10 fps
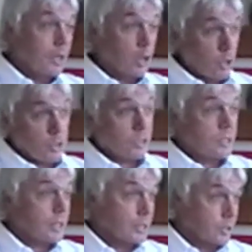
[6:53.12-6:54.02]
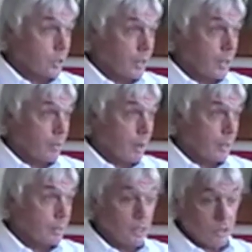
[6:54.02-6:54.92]
Consciousness hasn't gone
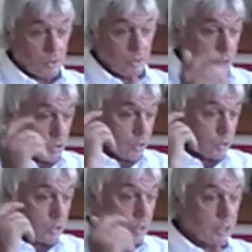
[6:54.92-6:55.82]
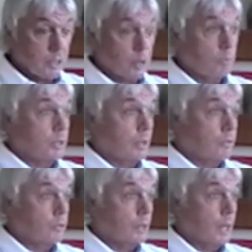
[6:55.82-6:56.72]
anywhere. It's just ceasing to
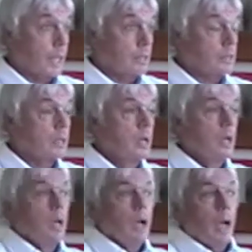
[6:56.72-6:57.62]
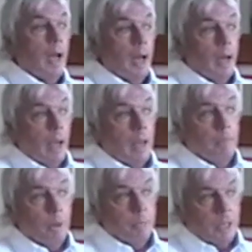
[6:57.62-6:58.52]
observe through the lens.
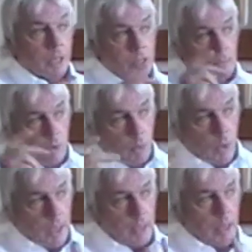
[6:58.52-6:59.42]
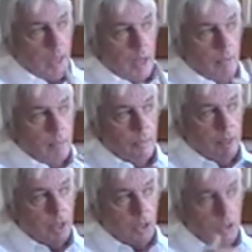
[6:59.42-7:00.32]
But because of the way
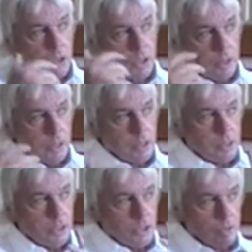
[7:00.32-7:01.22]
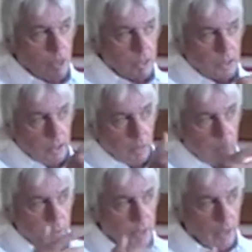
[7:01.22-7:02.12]
the illusion is constructed and the
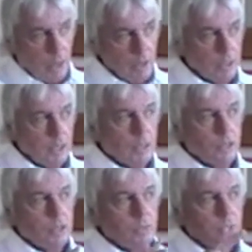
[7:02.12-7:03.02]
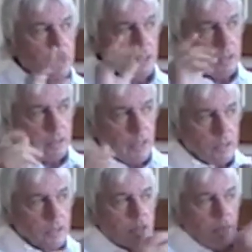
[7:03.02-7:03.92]
way we decode the illusion, we see
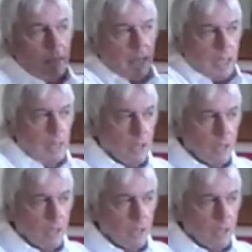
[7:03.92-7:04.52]
things as coming in